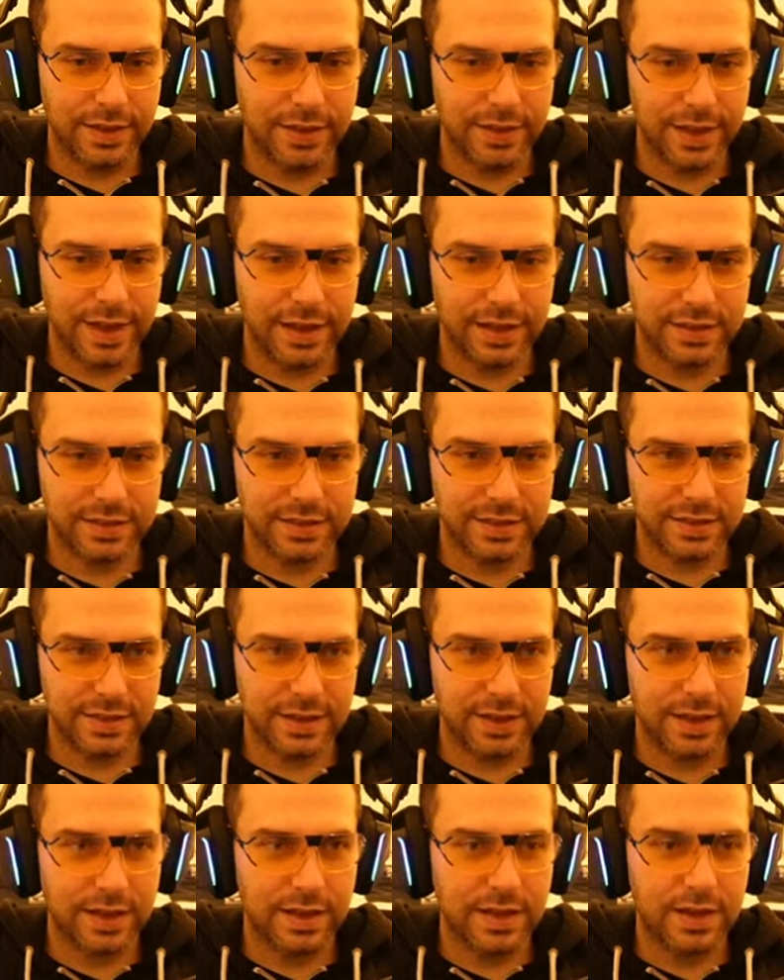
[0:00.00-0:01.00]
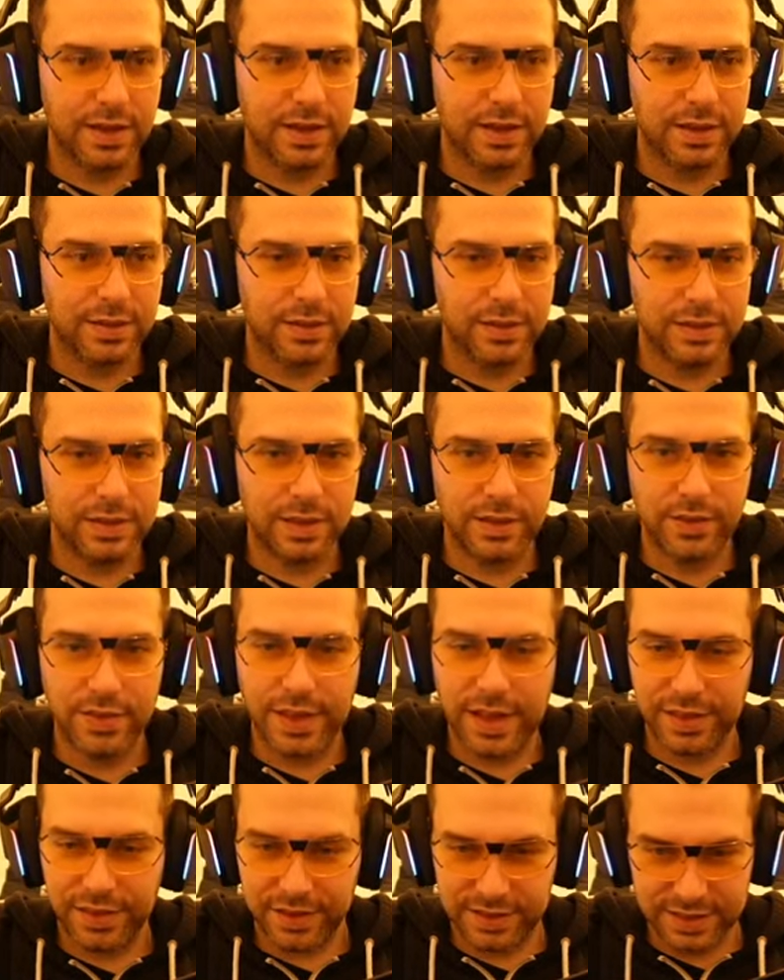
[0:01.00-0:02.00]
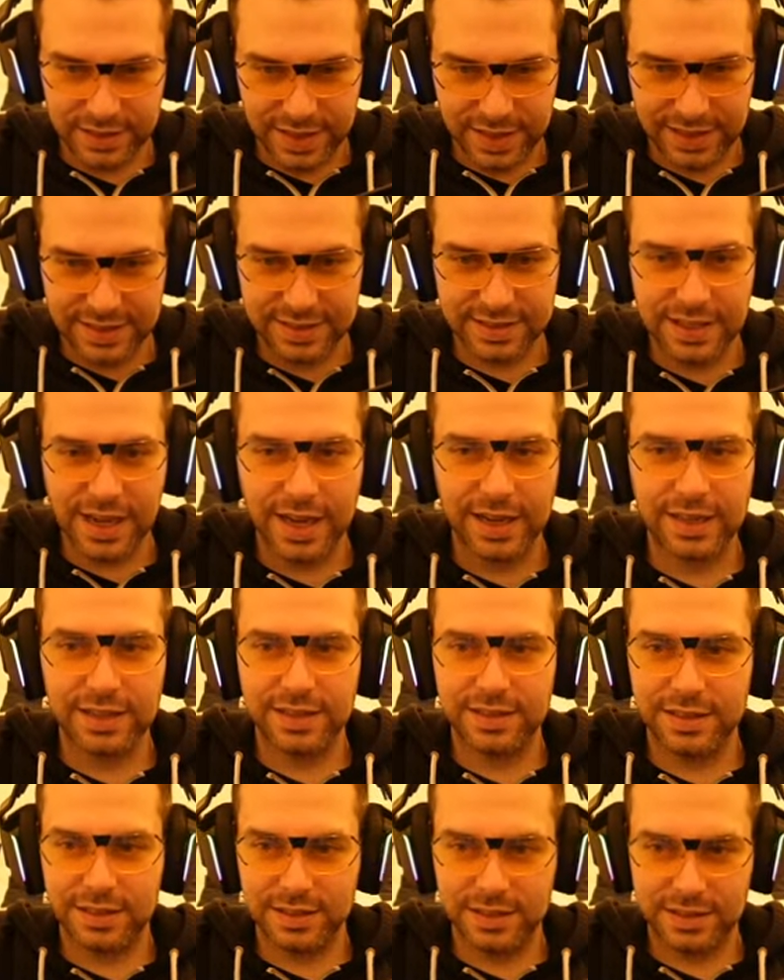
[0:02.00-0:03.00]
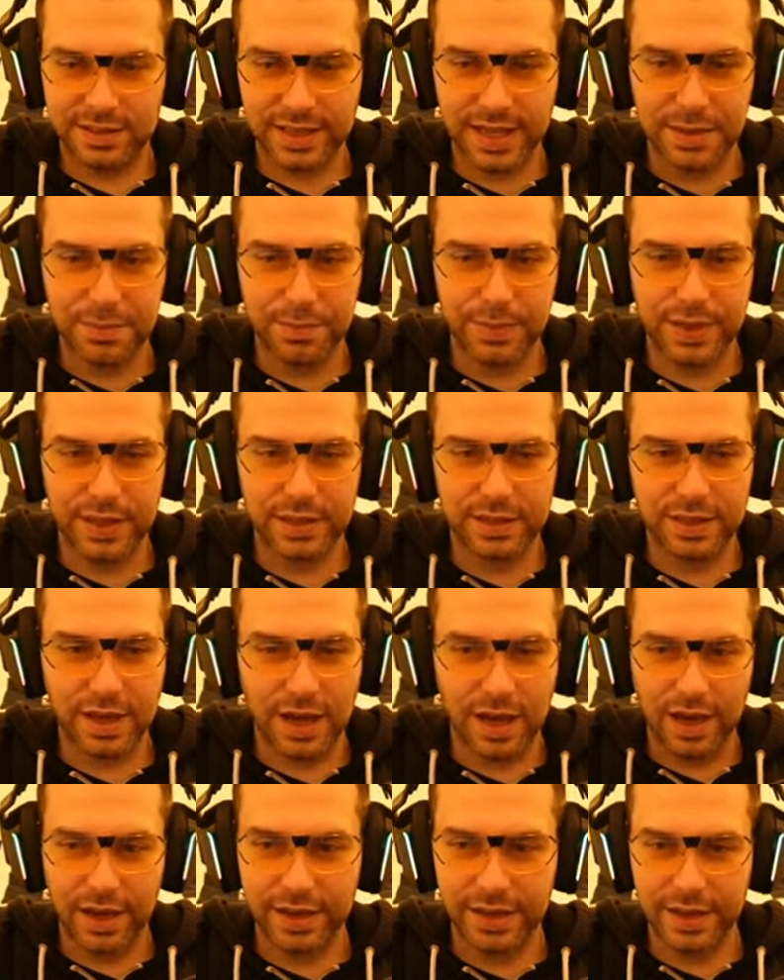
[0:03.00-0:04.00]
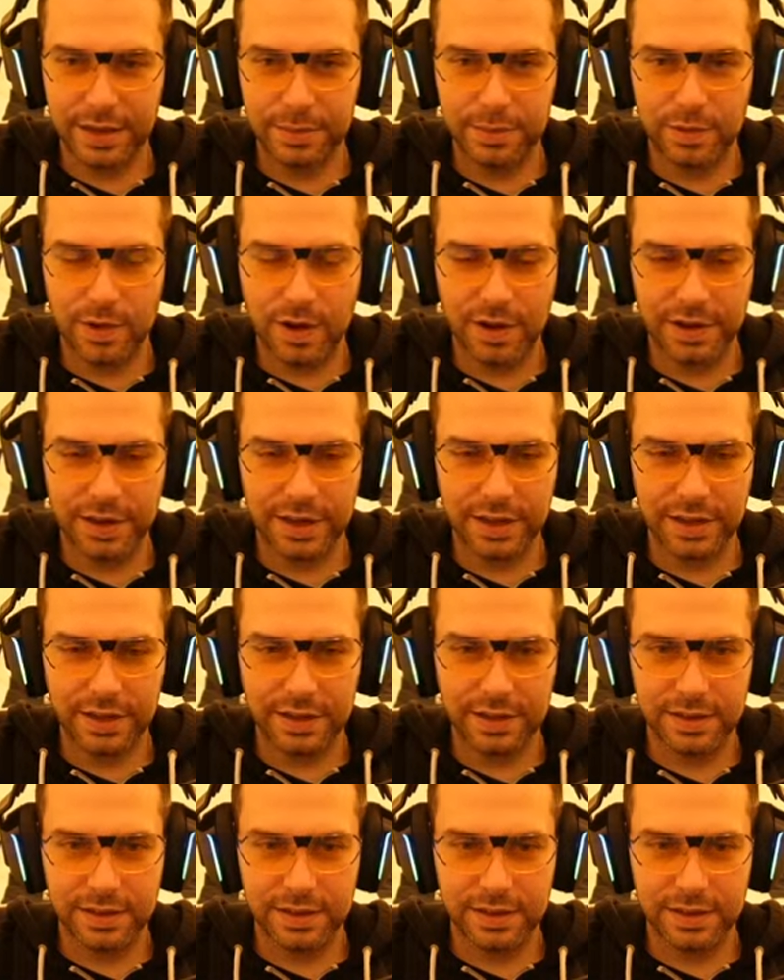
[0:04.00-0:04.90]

That is exactly the same build I am running.